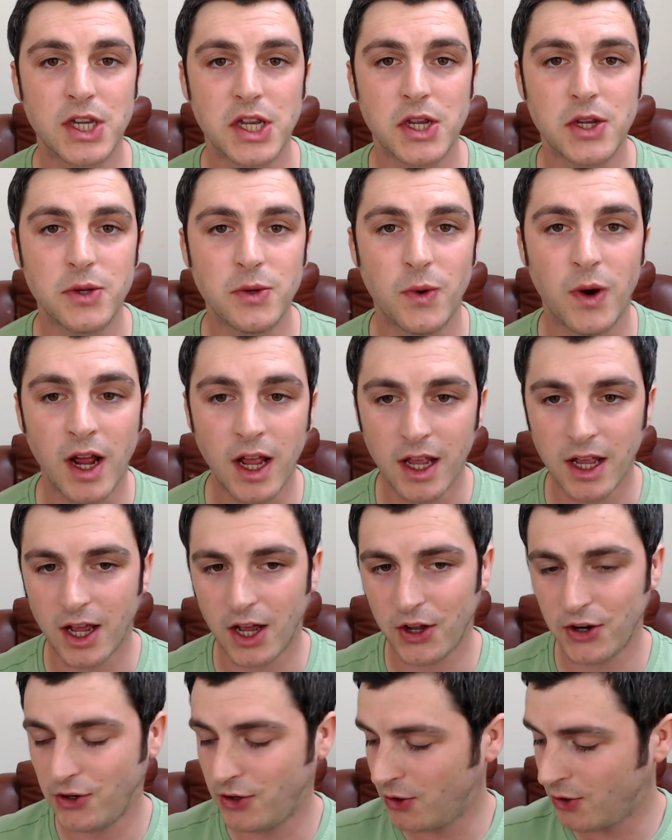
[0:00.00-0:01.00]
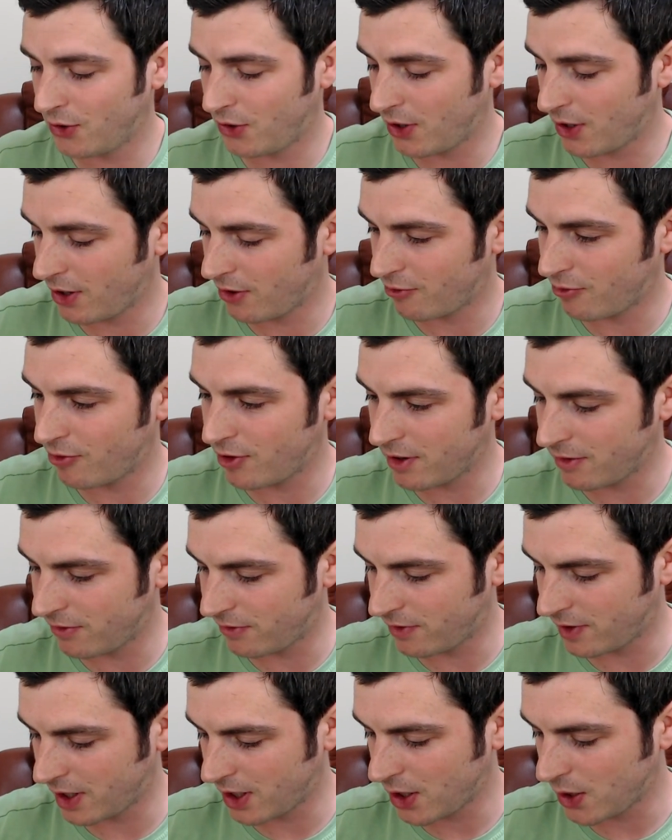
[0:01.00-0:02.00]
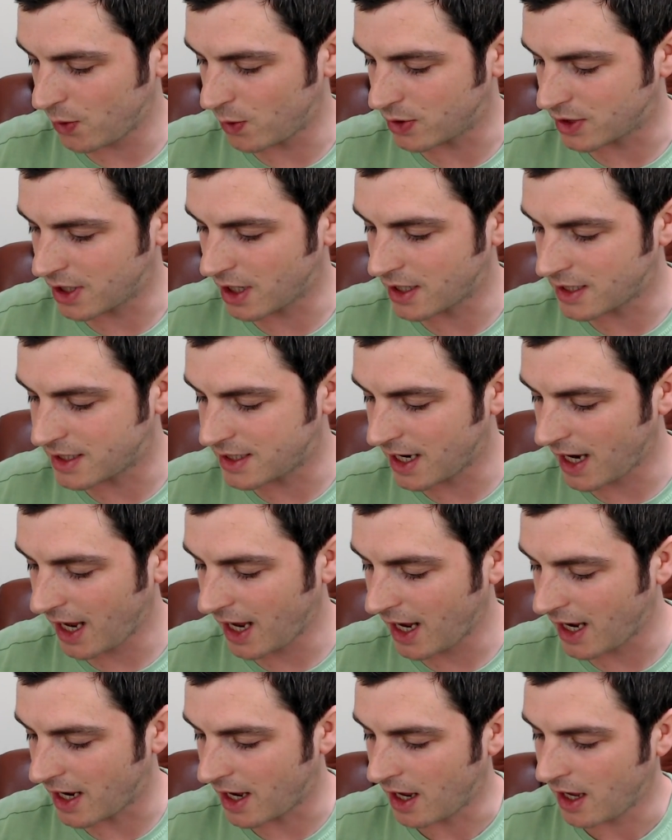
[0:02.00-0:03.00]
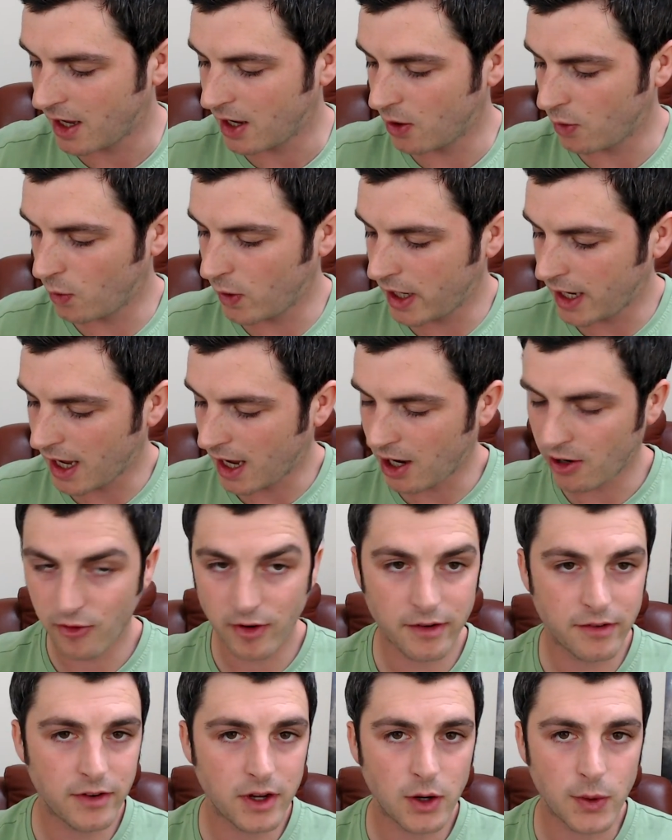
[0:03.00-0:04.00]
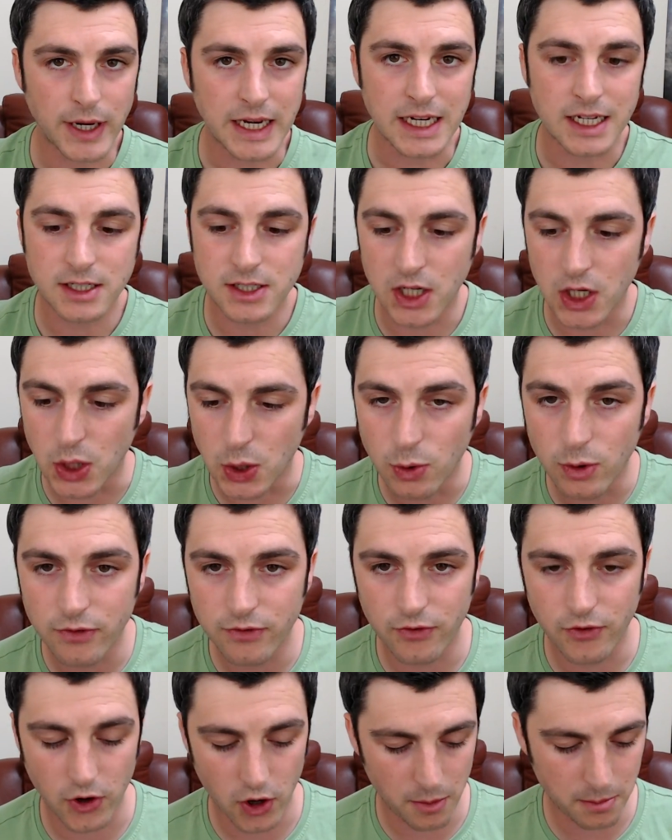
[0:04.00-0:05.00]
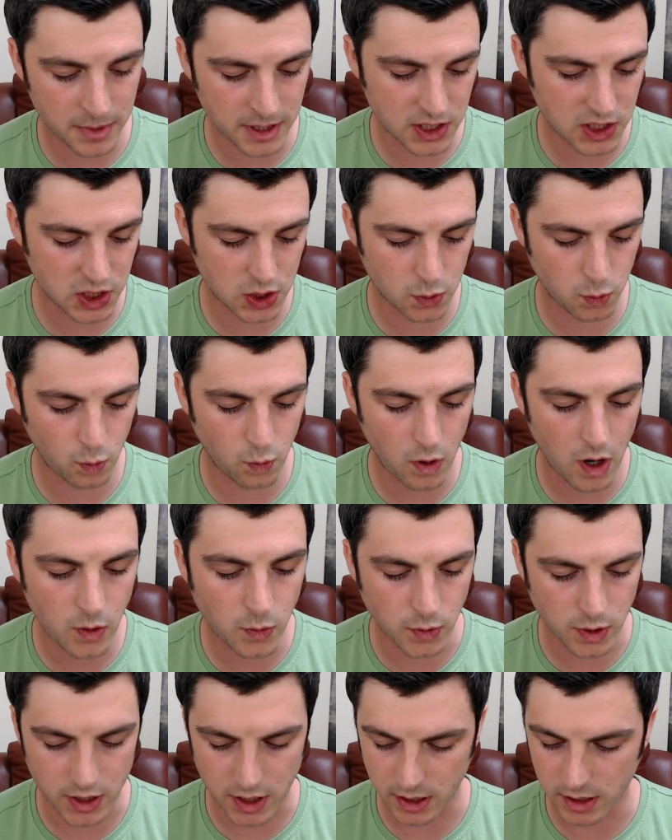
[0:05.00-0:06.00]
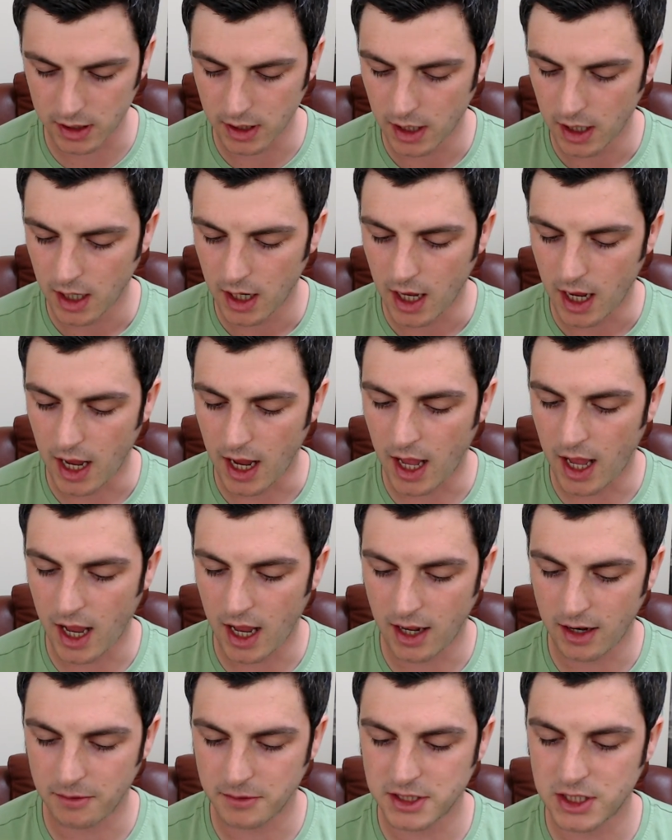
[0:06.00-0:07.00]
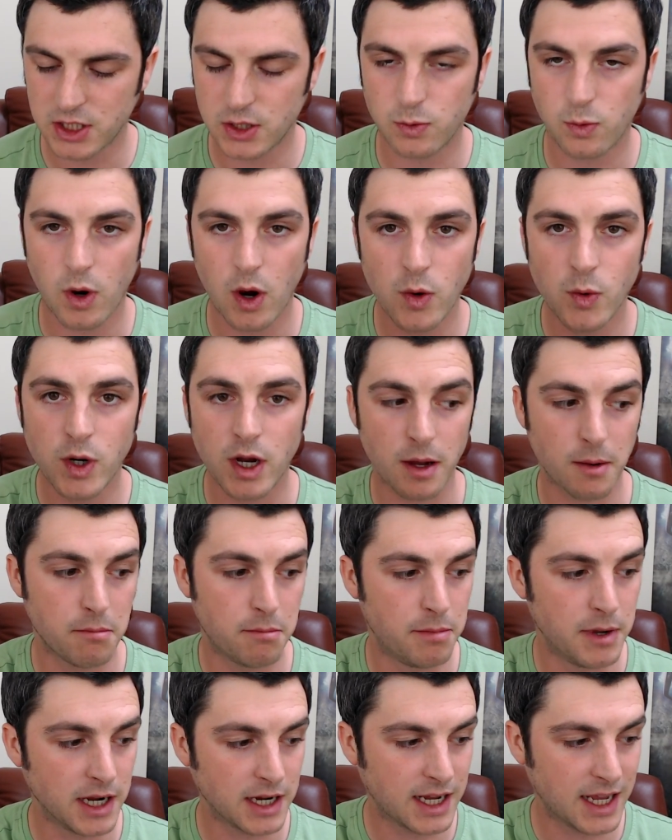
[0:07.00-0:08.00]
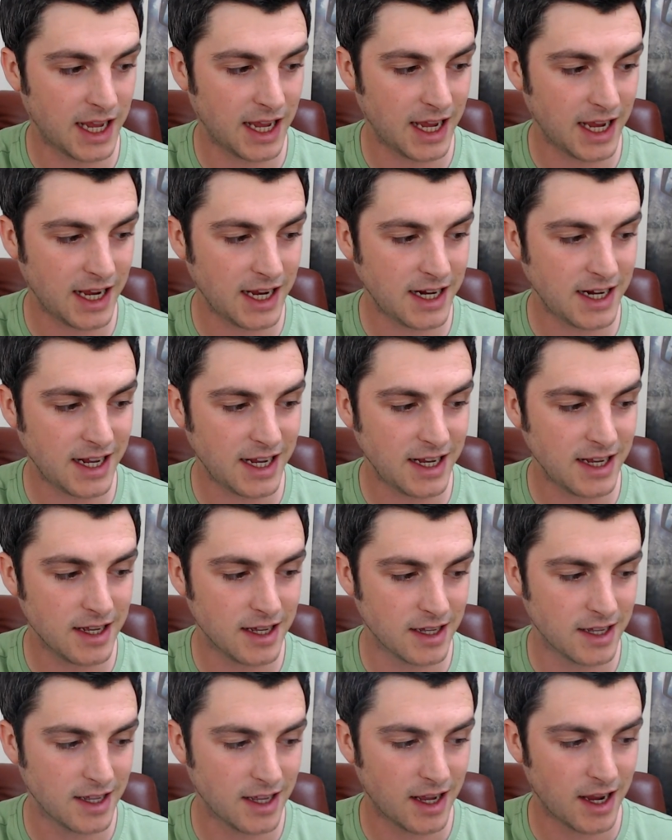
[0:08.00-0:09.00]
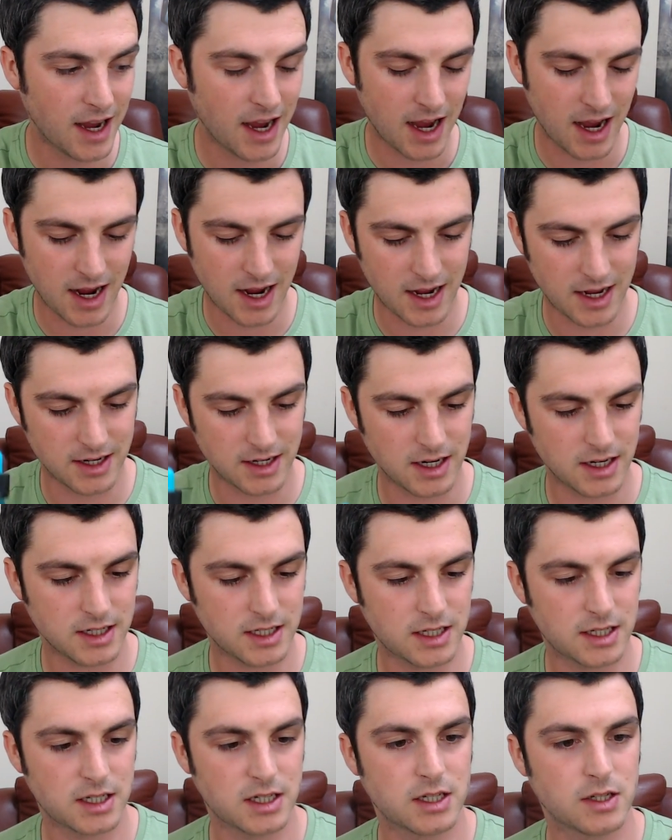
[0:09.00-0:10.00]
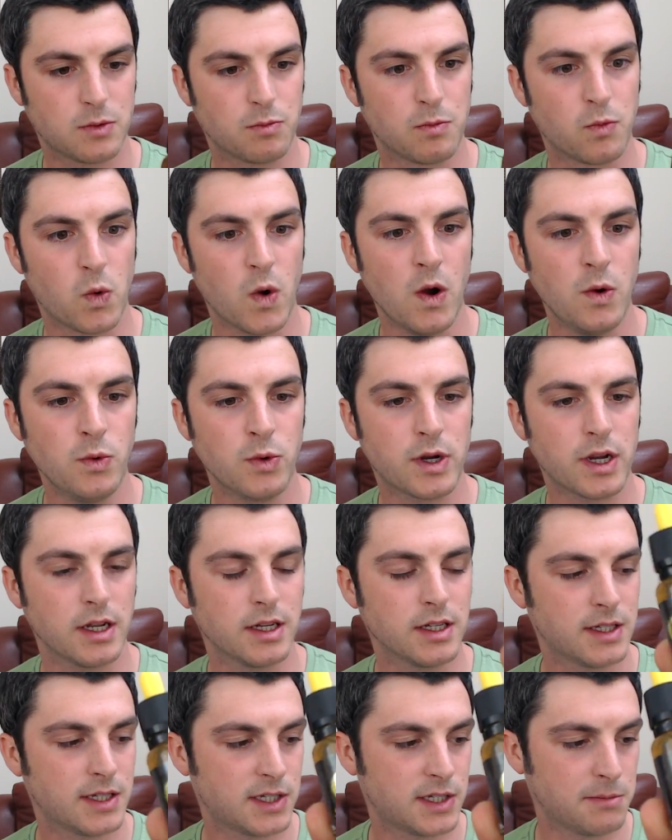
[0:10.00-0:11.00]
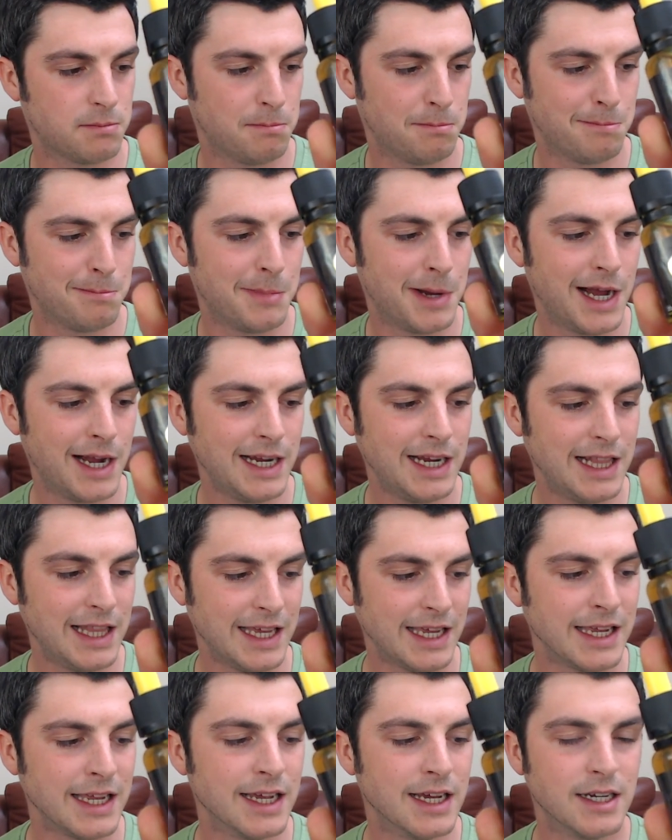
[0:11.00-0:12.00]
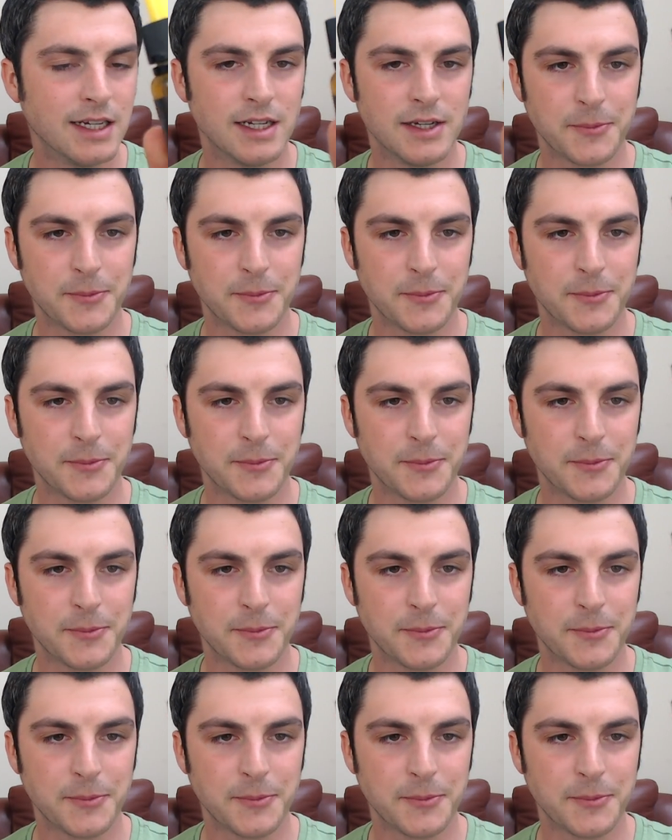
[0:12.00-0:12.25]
to another review. Today we are reviewing two from Swoke. Swoke Bikini and Swoke Smiley.